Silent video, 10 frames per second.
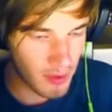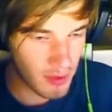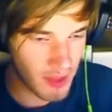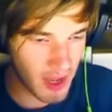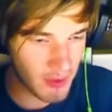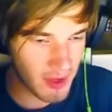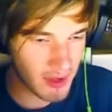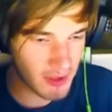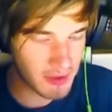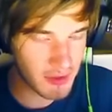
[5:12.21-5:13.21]
Now we can
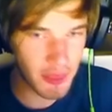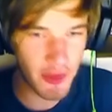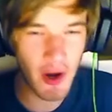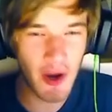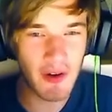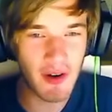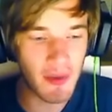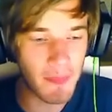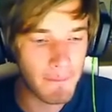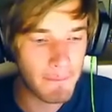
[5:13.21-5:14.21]
go through the throne
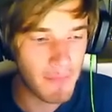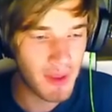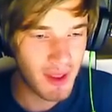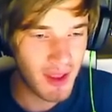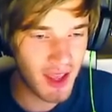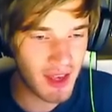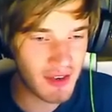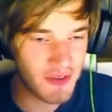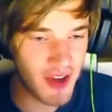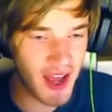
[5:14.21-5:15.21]
room.
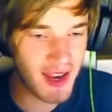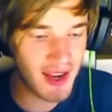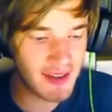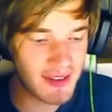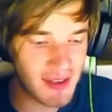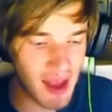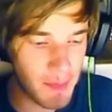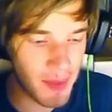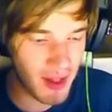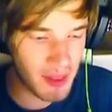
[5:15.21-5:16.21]
And finally
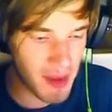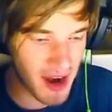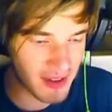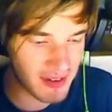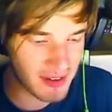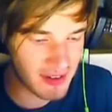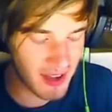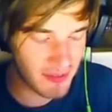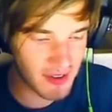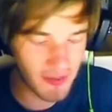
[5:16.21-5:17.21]
stop all the barrels and
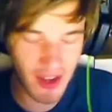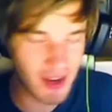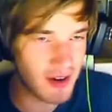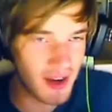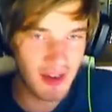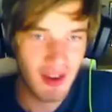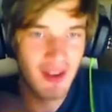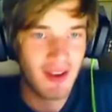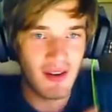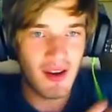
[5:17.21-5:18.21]
save Stefano and
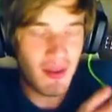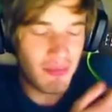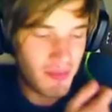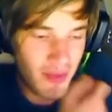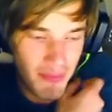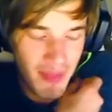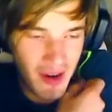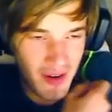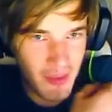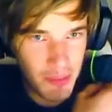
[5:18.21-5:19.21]
uh,
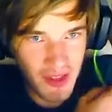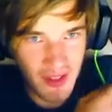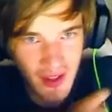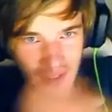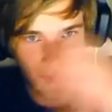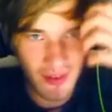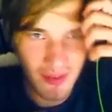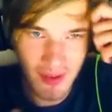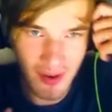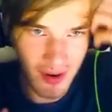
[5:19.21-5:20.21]
marry the princess.
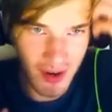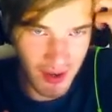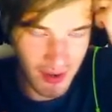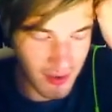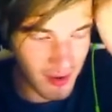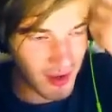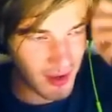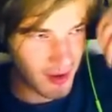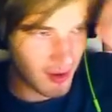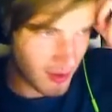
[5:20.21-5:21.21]

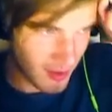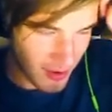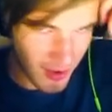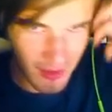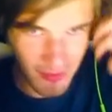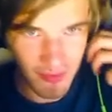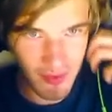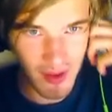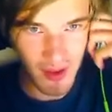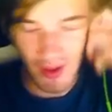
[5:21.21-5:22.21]
And, well,
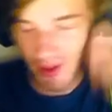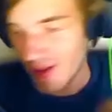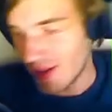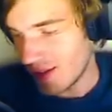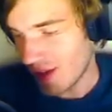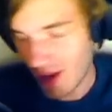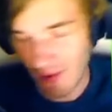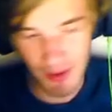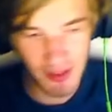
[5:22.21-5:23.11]
I...